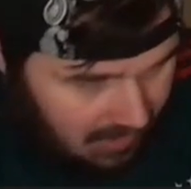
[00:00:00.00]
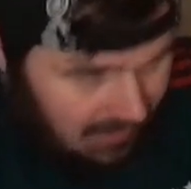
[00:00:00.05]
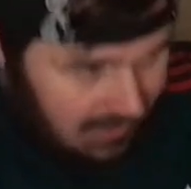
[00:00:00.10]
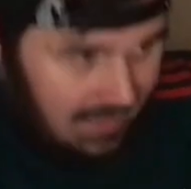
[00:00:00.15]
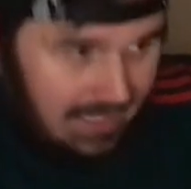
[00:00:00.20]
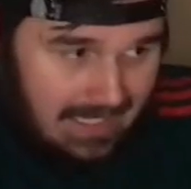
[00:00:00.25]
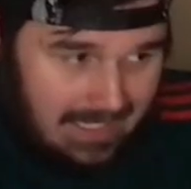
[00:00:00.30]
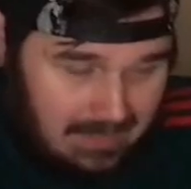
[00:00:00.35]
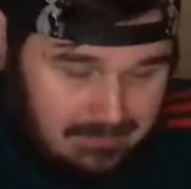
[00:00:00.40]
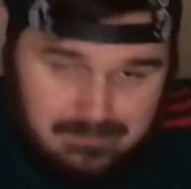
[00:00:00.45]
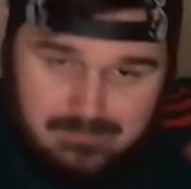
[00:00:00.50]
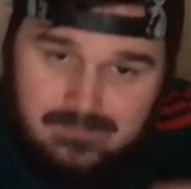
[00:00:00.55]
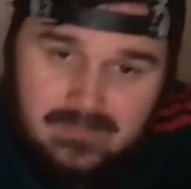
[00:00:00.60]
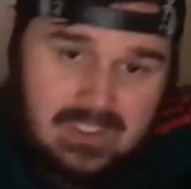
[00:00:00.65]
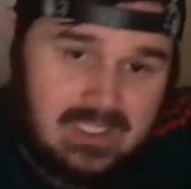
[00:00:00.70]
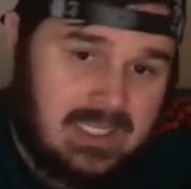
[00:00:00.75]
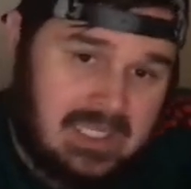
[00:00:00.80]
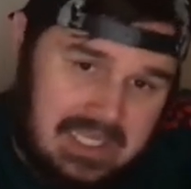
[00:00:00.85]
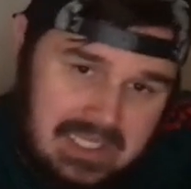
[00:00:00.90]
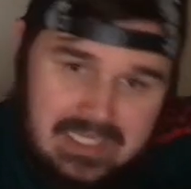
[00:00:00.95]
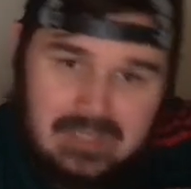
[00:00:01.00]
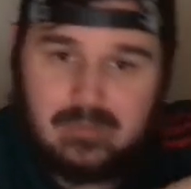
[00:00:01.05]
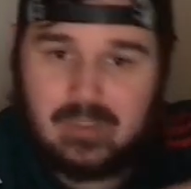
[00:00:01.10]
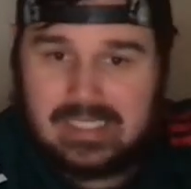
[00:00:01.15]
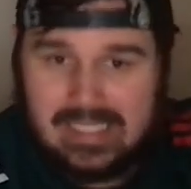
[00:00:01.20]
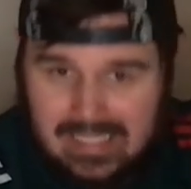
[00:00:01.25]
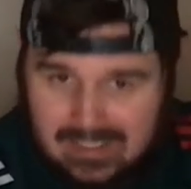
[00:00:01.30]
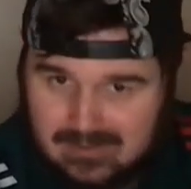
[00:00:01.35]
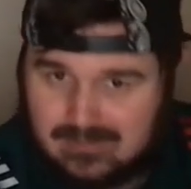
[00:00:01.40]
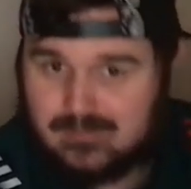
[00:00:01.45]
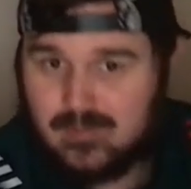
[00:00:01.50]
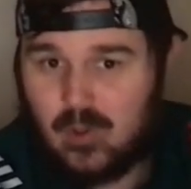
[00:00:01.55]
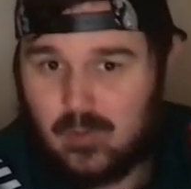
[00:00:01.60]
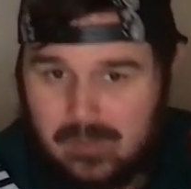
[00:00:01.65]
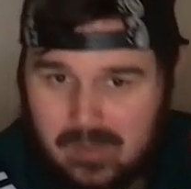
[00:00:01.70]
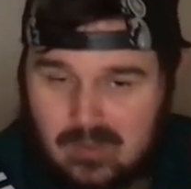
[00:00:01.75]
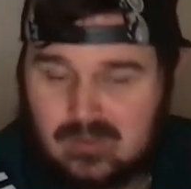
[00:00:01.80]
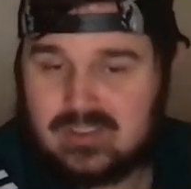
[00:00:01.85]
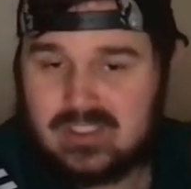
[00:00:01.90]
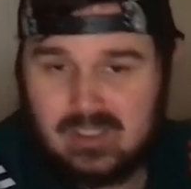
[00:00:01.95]
Uh, and and then we get more
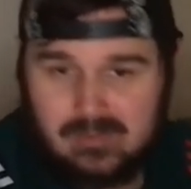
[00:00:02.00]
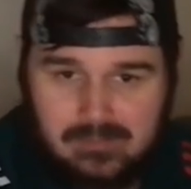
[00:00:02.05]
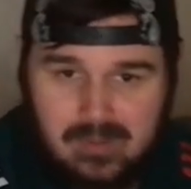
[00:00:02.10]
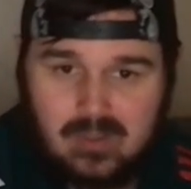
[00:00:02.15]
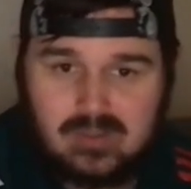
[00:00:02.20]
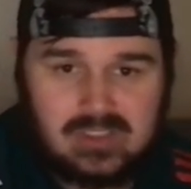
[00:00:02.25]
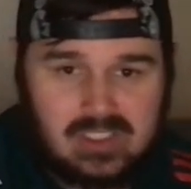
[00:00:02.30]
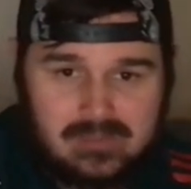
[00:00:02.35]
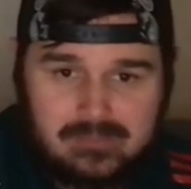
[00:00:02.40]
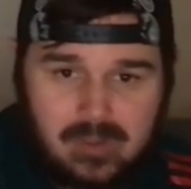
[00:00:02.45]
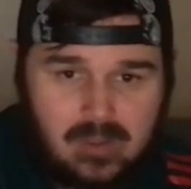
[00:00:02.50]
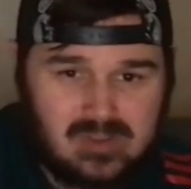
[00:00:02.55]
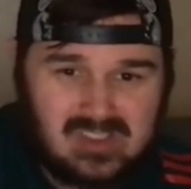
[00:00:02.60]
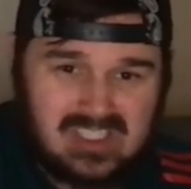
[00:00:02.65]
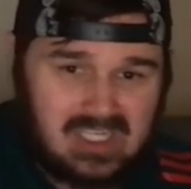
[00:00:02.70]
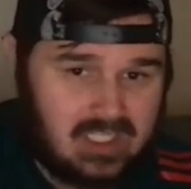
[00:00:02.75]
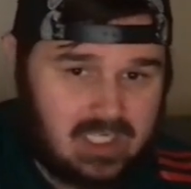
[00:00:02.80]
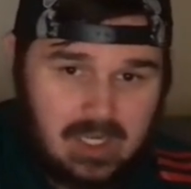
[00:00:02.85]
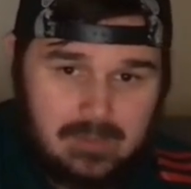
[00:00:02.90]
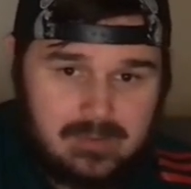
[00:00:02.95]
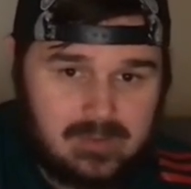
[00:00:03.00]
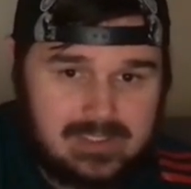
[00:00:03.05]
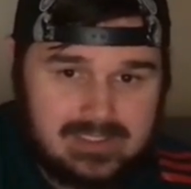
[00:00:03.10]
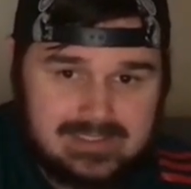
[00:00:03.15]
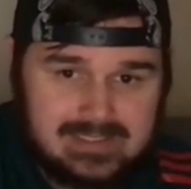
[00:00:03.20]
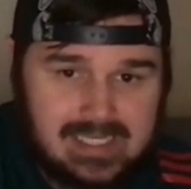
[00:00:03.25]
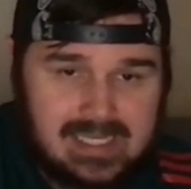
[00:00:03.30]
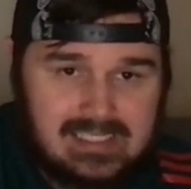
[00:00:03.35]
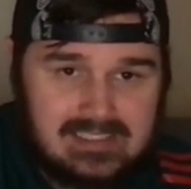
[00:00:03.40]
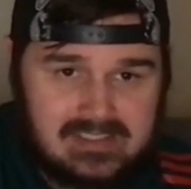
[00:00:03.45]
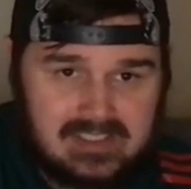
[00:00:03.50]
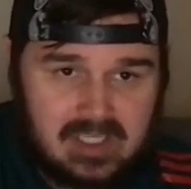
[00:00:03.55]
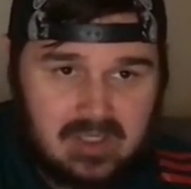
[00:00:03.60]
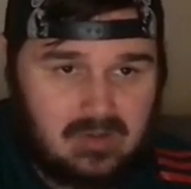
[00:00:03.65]
posted and posted and posted in a couple of days.